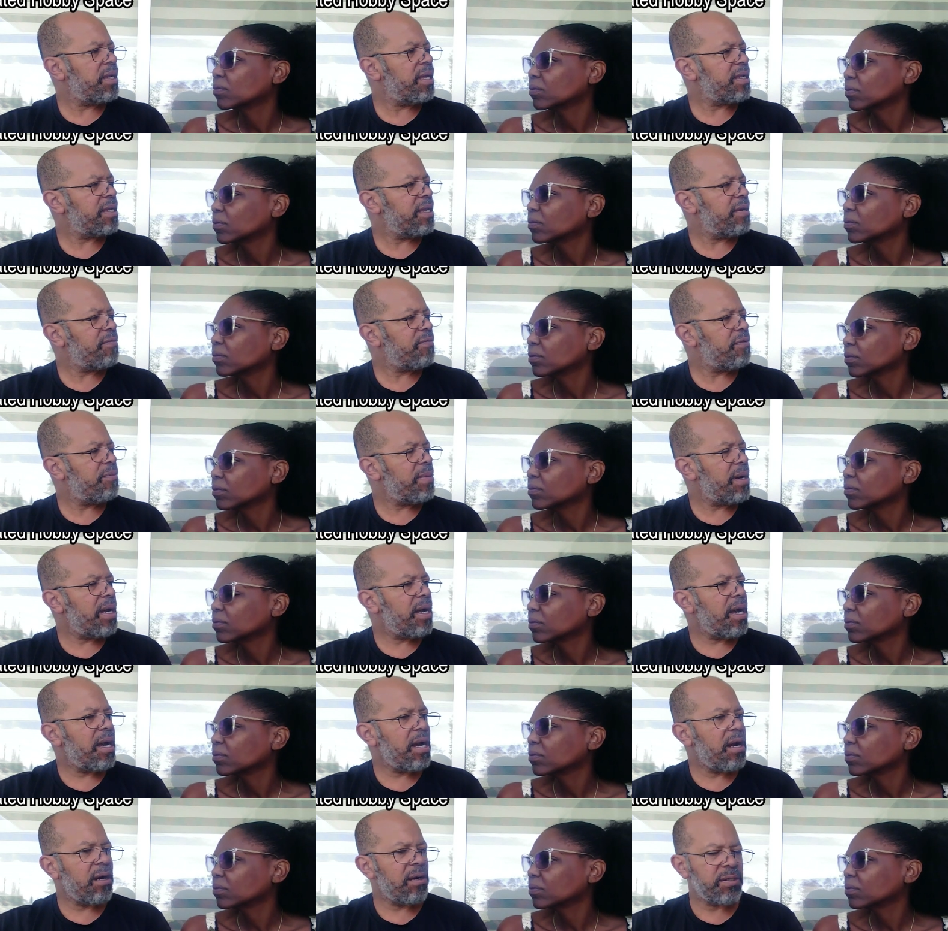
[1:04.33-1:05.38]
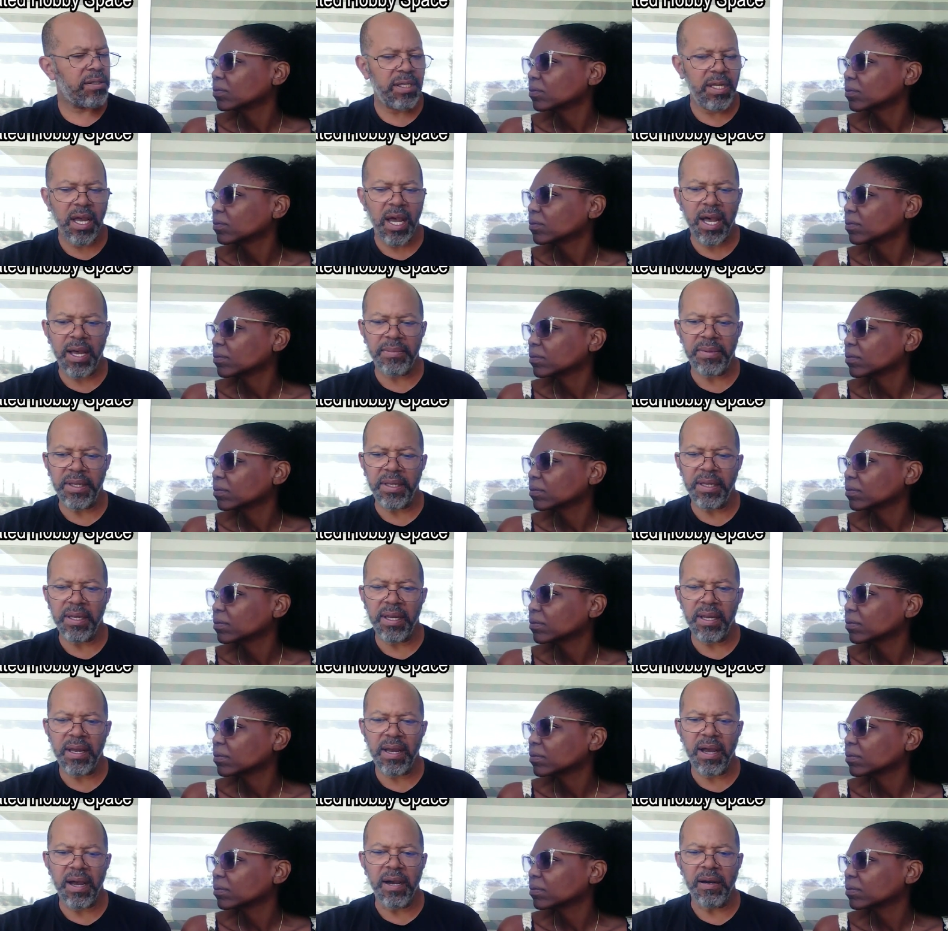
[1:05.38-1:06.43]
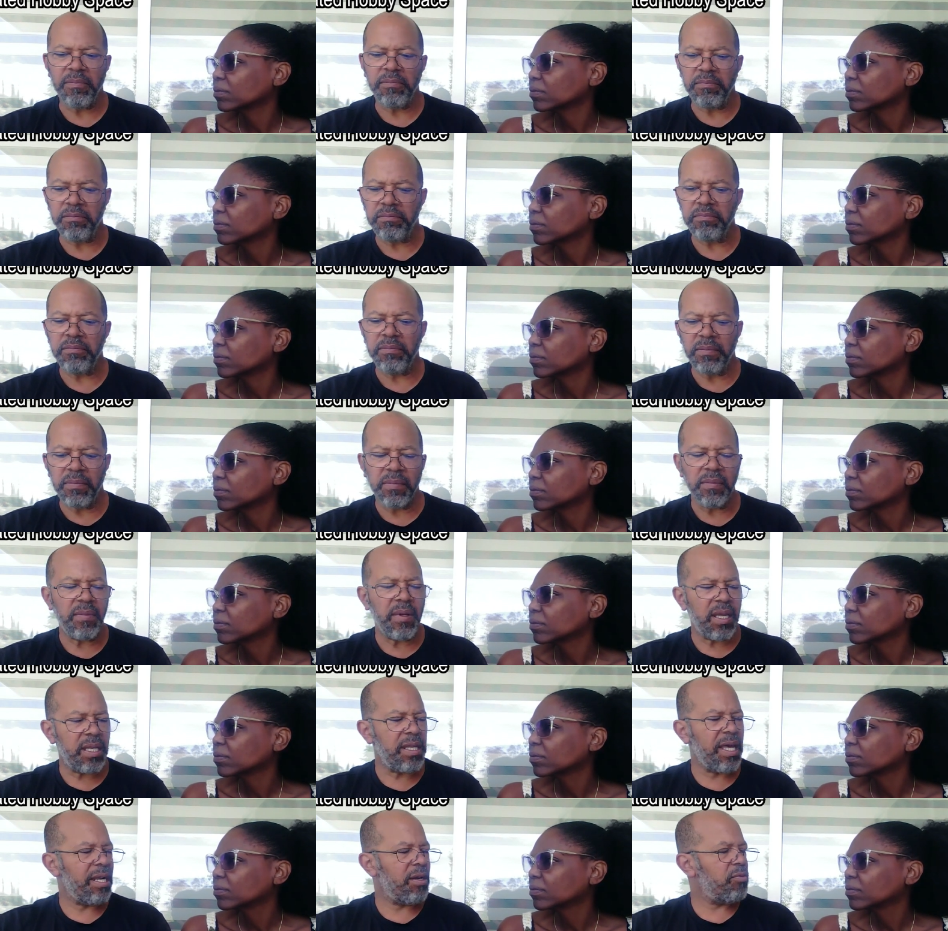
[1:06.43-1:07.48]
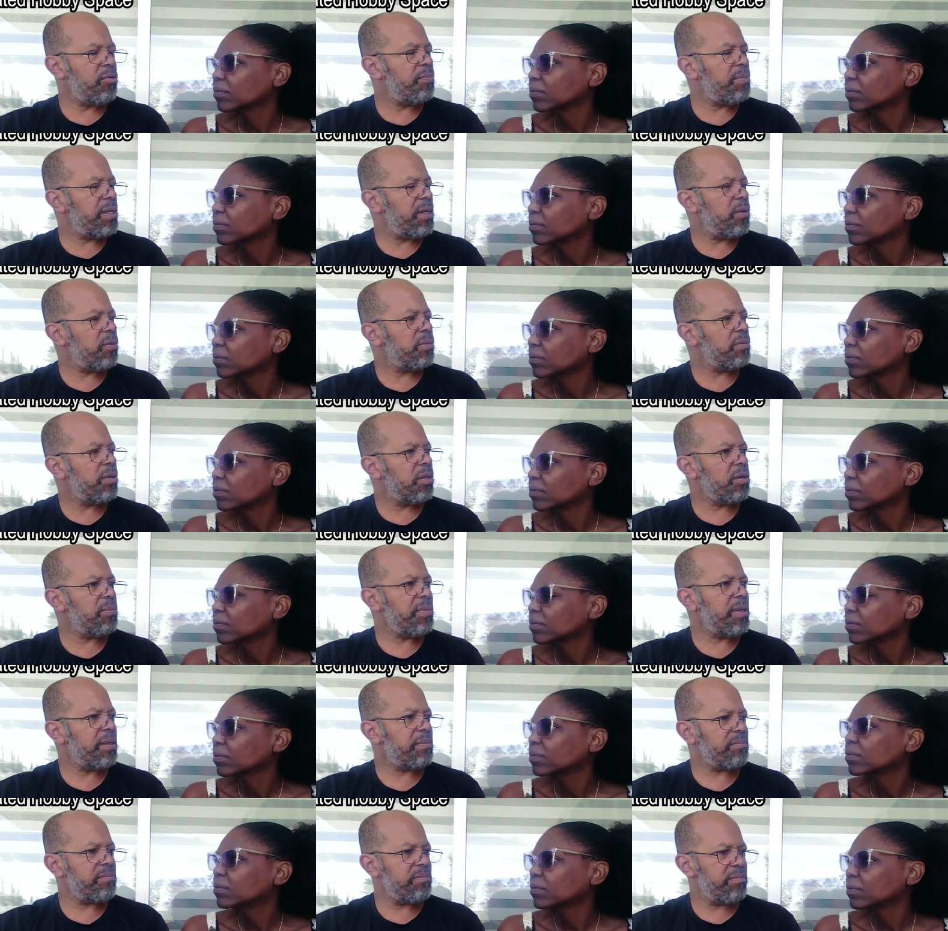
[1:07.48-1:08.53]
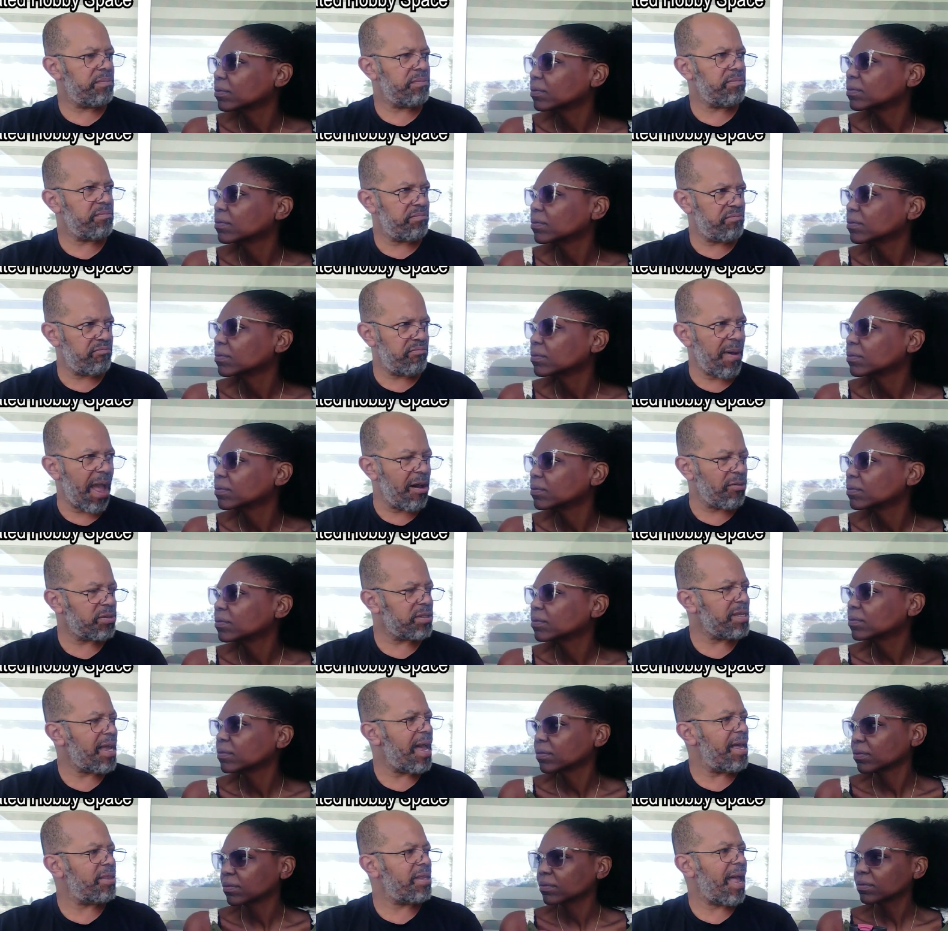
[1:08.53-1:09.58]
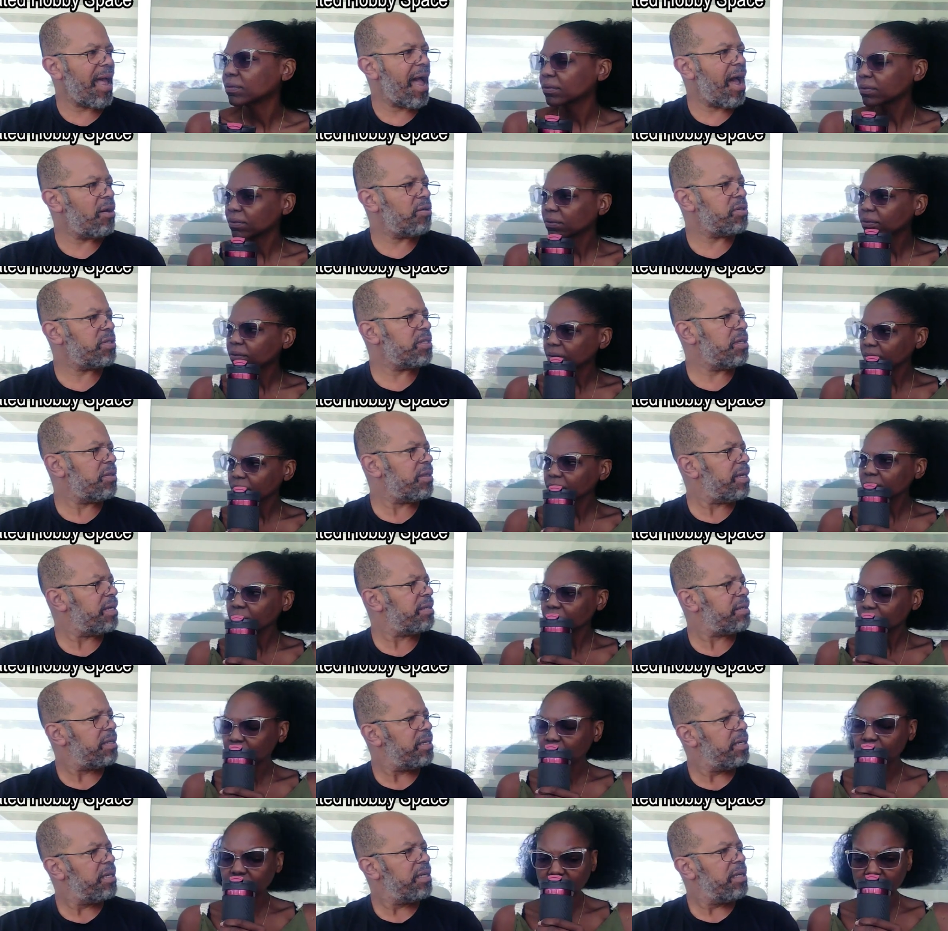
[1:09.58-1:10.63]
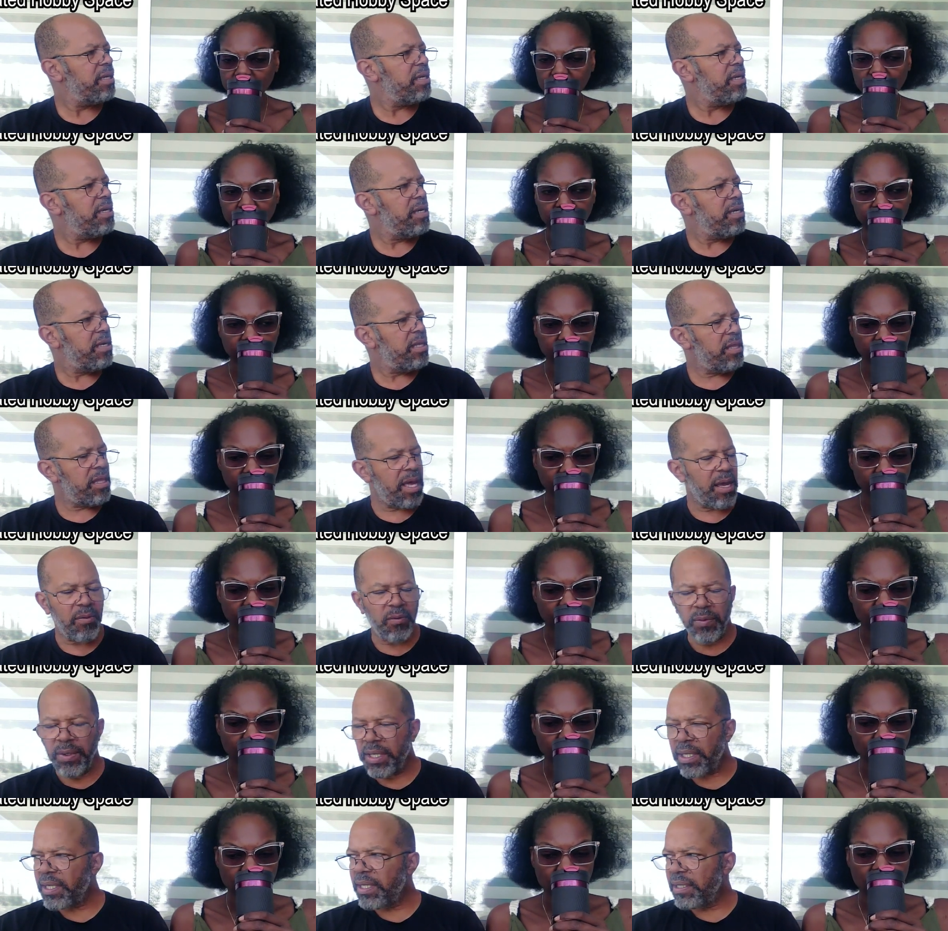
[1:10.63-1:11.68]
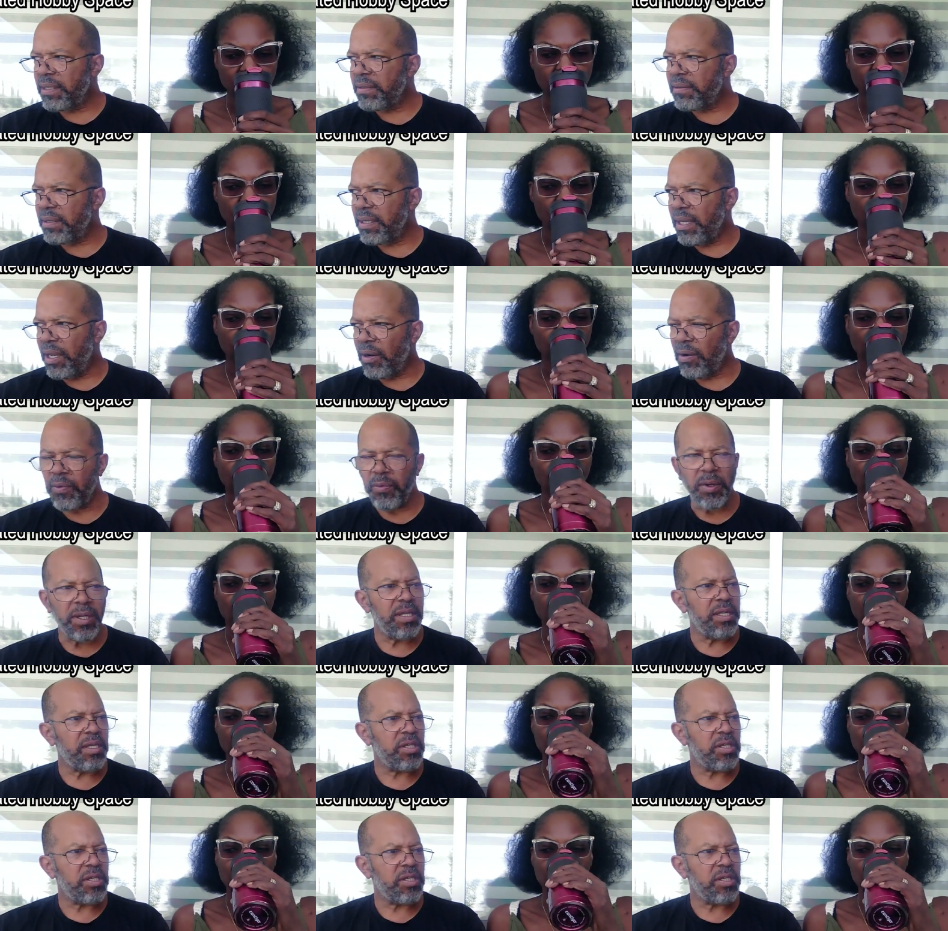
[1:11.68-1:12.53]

Speaker 1: like that for my RC hobby, um, that it would be a little bit outside the house so that mm-hmm. that we could, you know, it wouldn't